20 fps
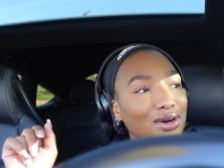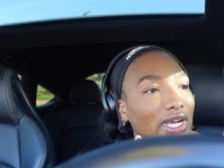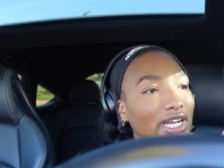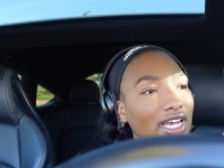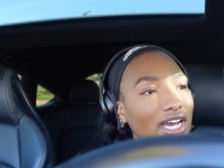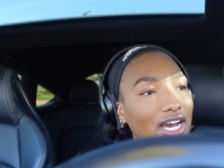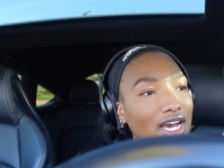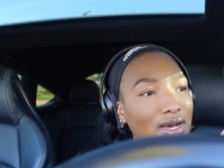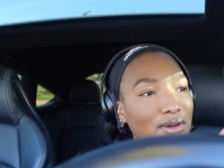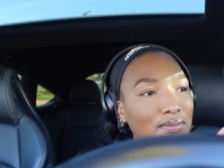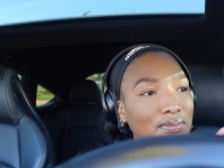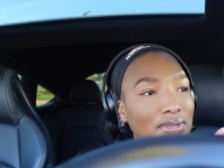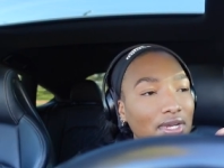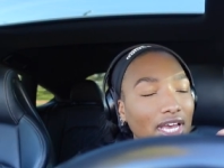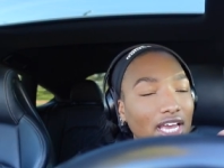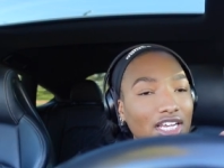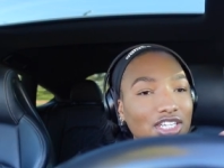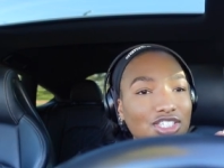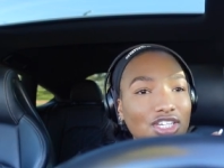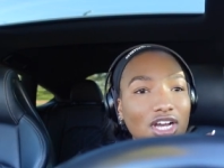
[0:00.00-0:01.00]
went up,
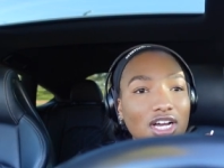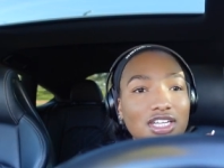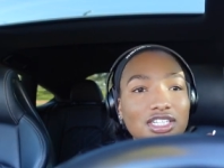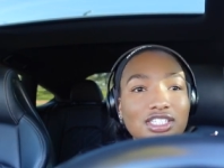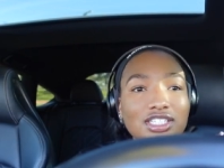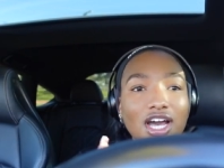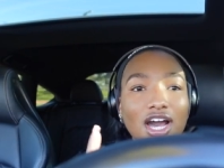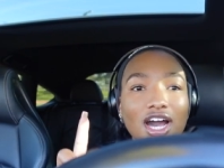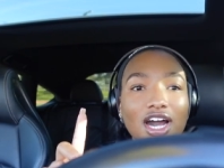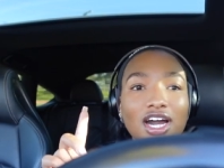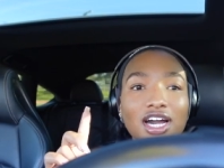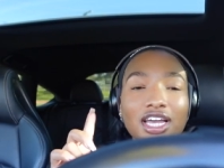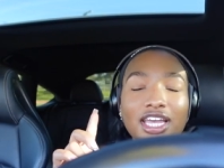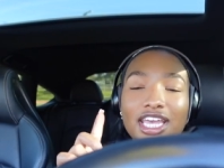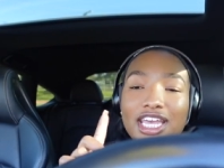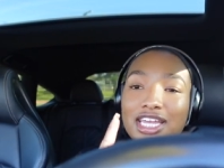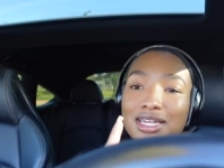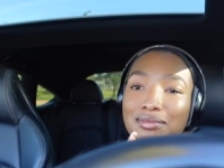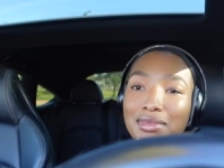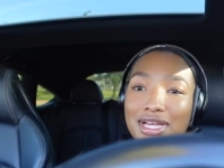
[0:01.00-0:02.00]
as y'all saw,
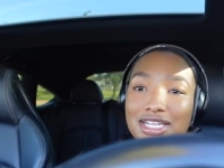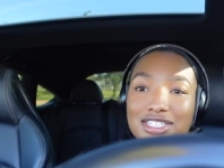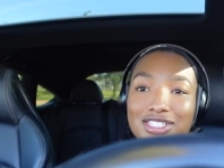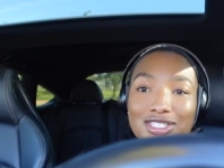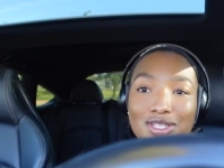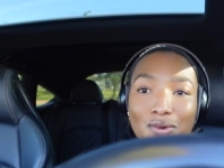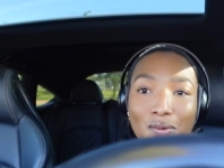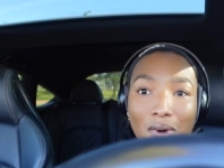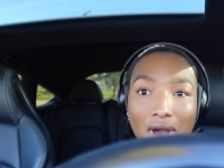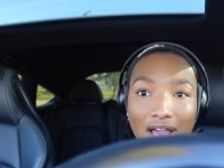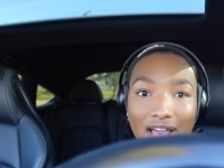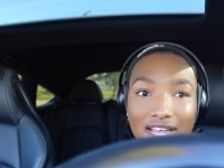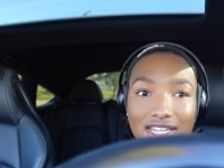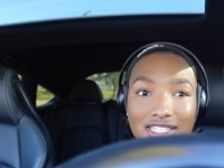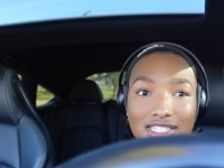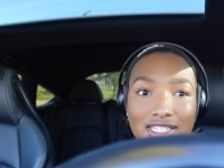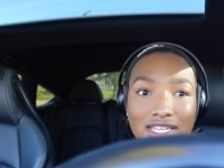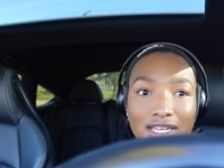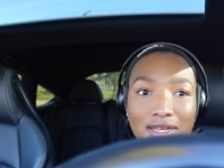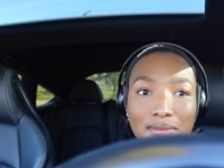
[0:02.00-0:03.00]
in my
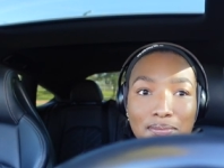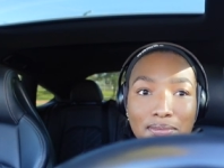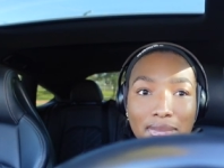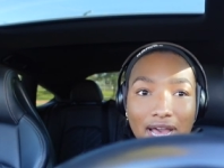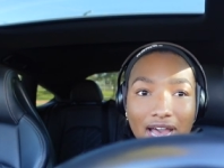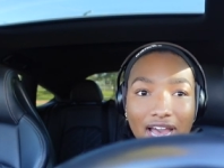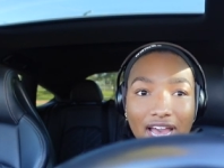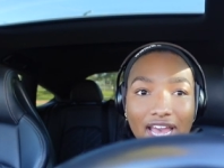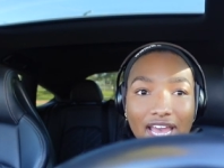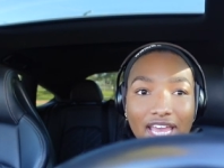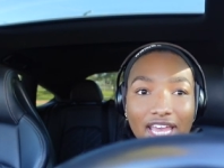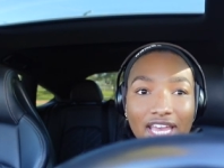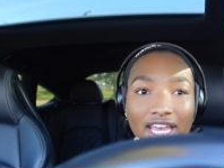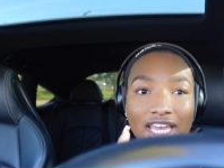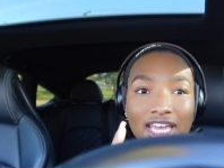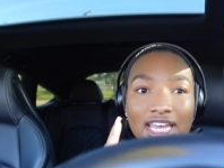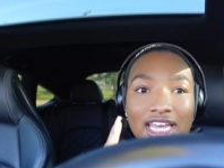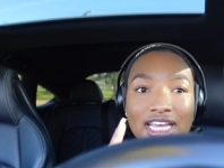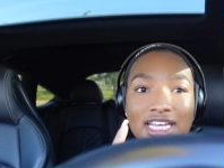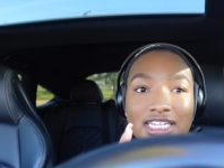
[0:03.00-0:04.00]
squat by
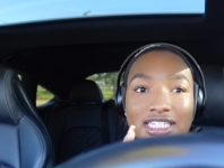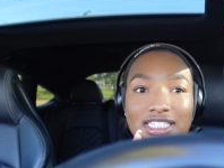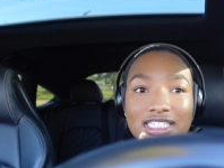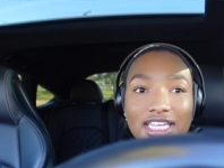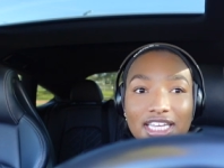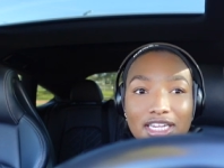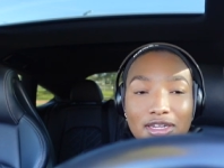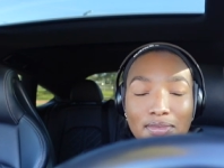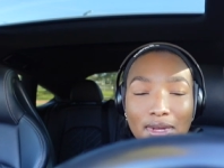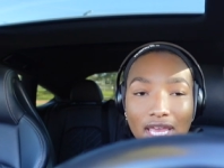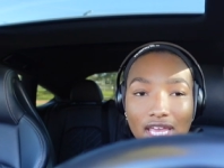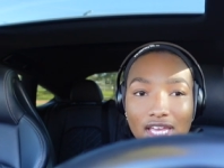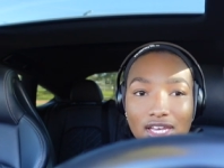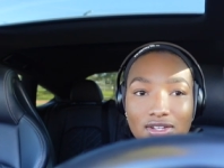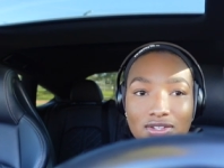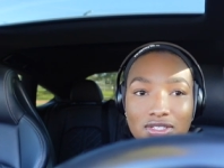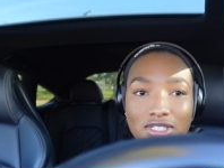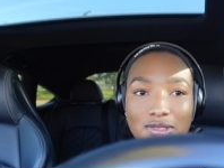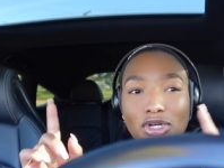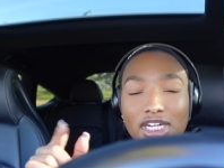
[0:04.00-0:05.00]
ten
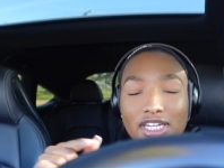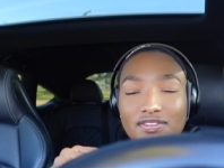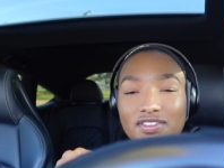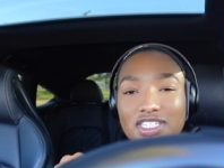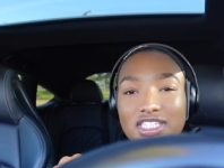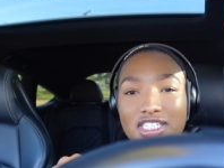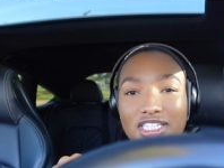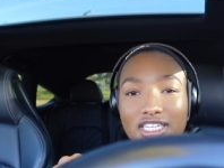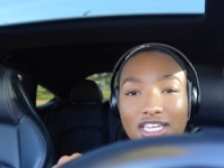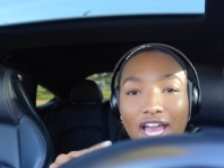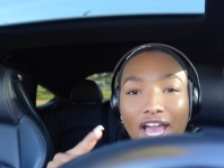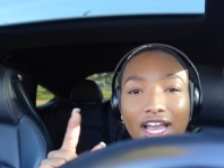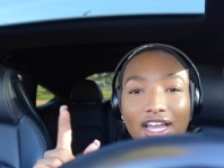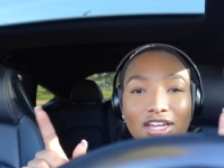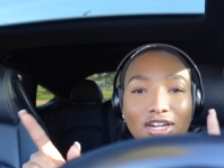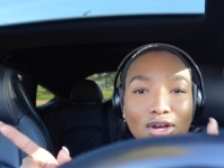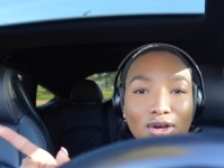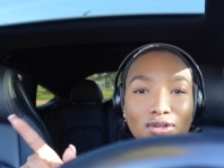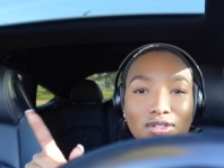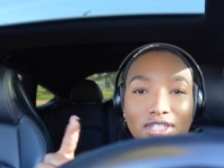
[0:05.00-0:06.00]
pounds. Previously, I
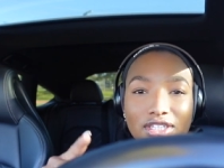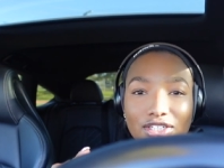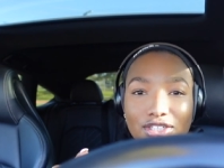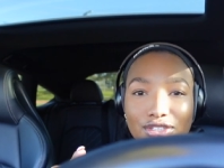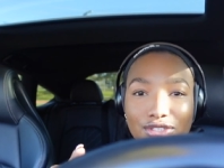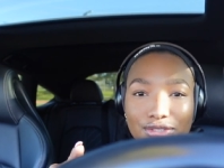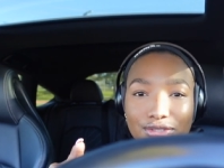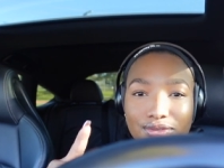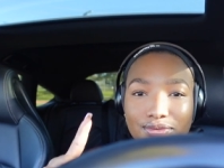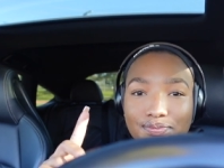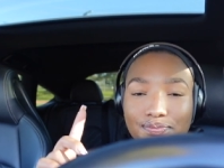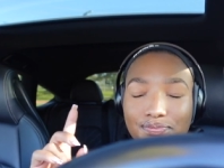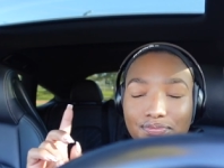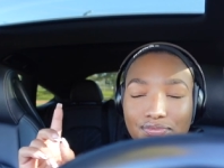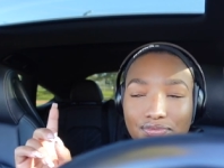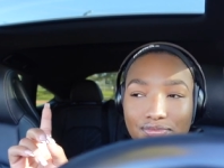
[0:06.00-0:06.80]
could only do